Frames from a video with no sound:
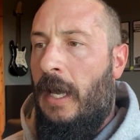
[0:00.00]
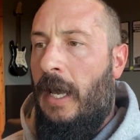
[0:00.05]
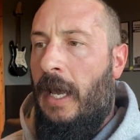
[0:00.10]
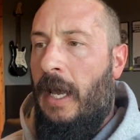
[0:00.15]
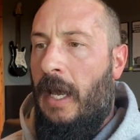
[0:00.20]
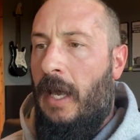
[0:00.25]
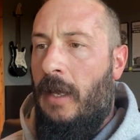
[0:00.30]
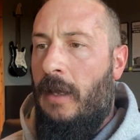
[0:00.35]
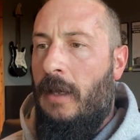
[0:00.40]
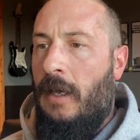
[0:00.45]

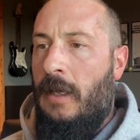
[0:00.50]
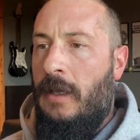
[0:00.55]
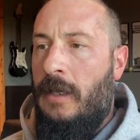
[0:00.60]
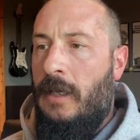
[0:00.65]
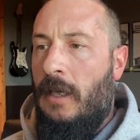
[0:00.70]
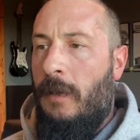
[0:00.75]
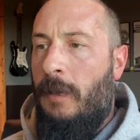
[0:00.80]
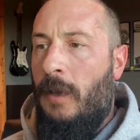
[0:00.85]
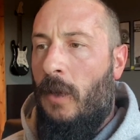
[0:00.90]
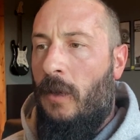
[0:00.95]
and, and
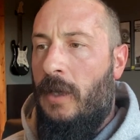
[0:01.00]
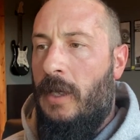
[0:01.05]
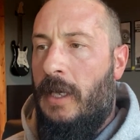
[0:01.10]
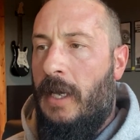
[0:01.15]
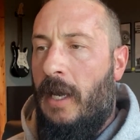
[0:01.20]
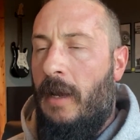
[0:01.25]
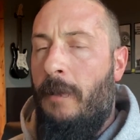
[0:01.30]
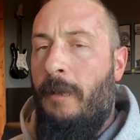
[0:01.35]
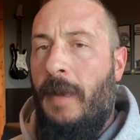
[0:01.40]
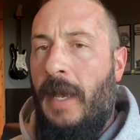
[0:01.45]
the ability to
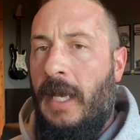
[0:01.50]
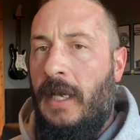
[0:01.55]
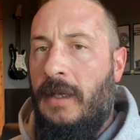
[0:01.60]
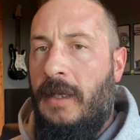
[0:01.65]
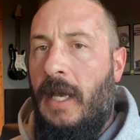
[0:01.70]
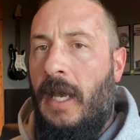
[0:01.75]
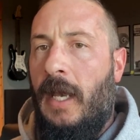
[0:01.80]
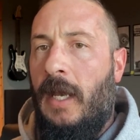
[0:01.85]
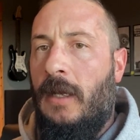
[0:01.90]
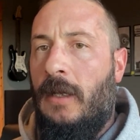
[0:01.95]
kind of
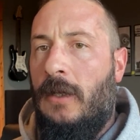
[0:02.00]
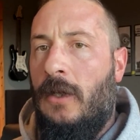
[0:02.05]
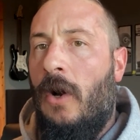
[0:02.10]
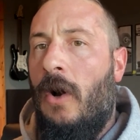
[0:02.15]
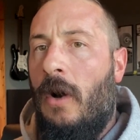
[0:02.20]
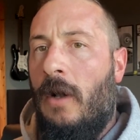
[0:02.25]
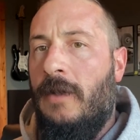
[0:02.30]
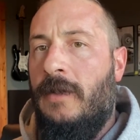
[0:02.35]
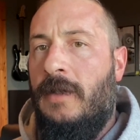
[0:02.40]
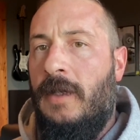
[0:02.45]
maintain
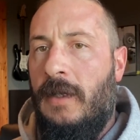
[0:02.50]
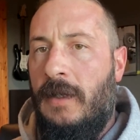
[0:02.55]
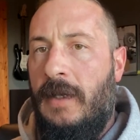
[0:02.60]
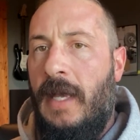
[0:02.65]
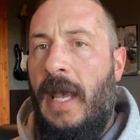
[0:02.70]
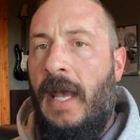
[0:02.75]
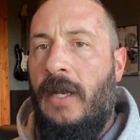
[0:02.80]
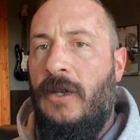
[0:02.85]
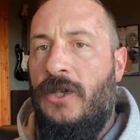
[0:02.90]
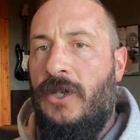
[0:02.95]
constant
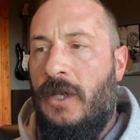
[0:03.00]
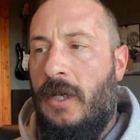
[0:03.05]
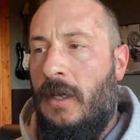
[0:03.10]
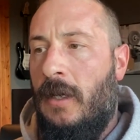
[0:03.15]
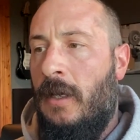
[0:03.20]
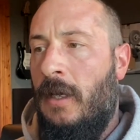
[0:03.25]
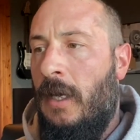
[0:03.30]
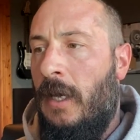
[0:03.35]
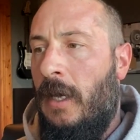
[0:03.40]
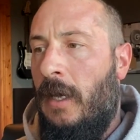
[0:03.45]

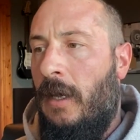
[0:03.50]
tension